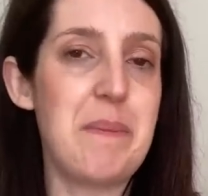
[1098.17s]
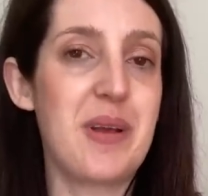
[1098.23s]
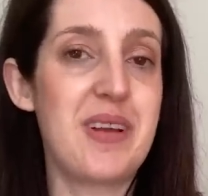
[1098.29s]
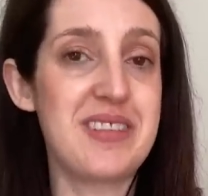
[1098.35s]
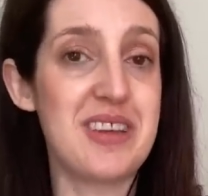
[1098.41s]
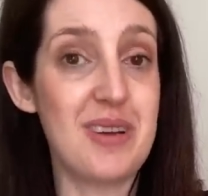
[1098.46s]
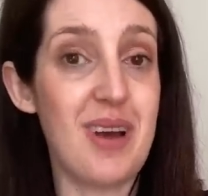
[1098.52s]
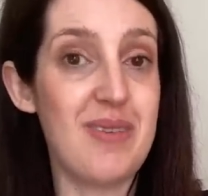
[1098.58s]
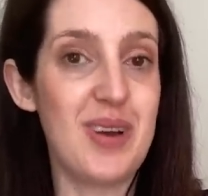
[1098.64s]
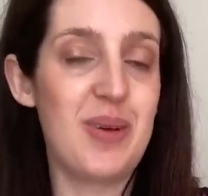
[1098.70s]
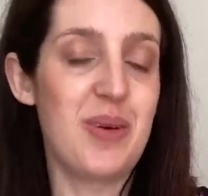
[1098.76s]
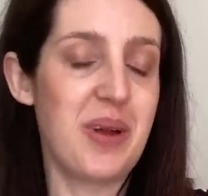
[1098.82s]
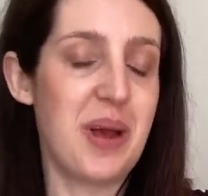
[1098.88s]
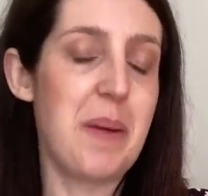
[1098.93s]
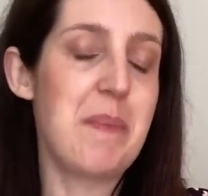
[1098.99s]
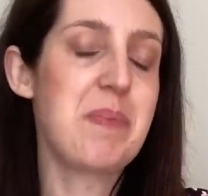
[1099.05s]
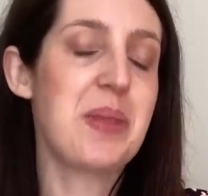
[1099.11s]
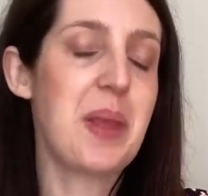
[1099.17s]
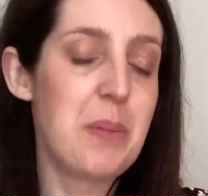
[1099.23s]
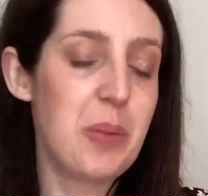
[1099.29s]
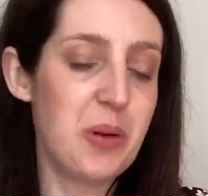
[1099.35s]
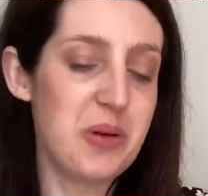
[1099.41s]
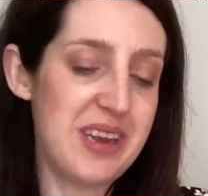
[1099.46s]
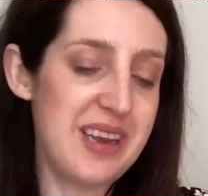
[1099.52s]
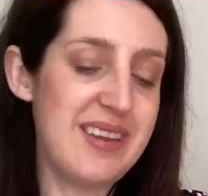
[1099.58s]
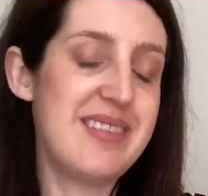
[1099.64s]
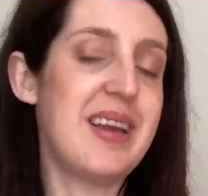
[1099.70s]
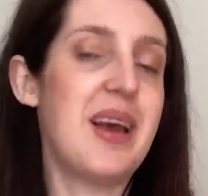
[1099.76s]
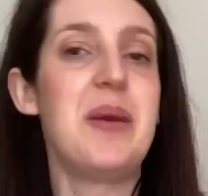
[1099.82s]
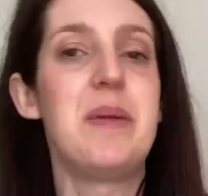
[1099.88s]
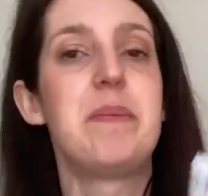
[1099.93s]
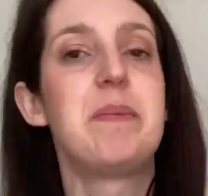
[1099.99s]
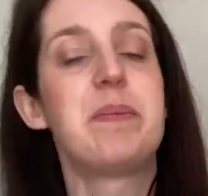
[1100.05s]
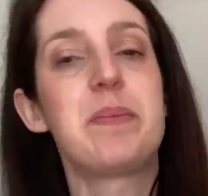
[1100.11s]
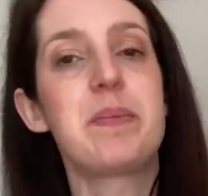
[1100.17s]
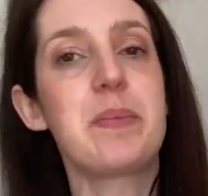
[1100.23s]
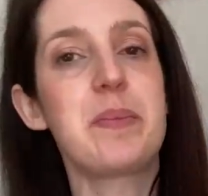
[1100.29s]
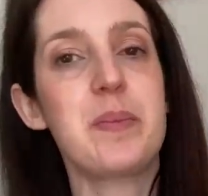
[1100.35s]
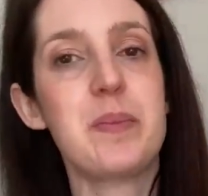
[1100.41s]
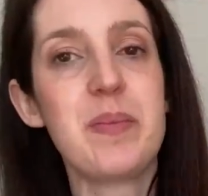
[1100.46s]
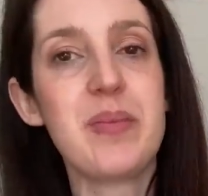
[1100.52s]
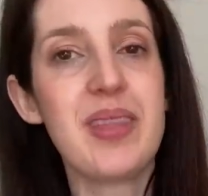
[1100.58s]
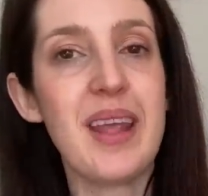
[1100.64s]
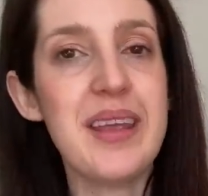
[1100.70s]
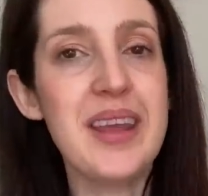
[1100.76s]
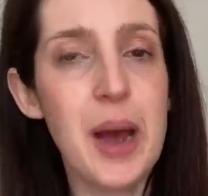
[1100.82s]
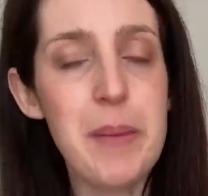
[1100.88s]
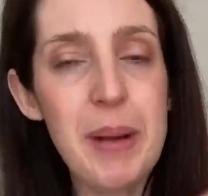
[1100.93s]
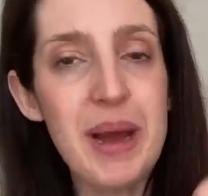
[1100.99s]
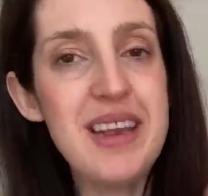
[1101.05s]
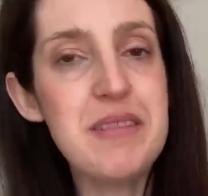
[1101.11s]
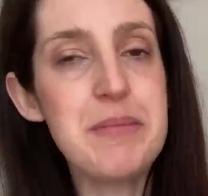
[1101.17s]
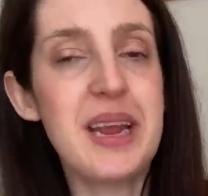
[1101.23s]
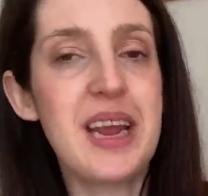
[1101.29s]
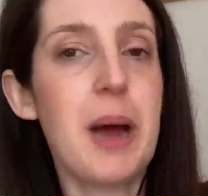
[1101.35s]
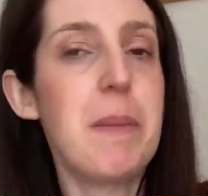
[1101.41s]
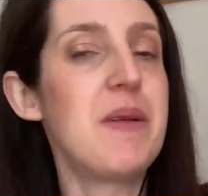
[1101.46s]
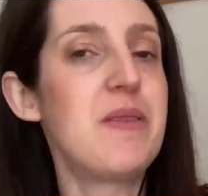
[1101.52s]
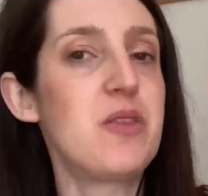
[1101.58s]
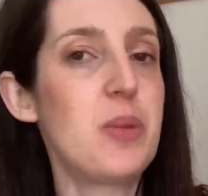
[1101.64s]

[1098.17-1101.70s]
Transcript: because I do have a longer body so yeah I might need to make a couple of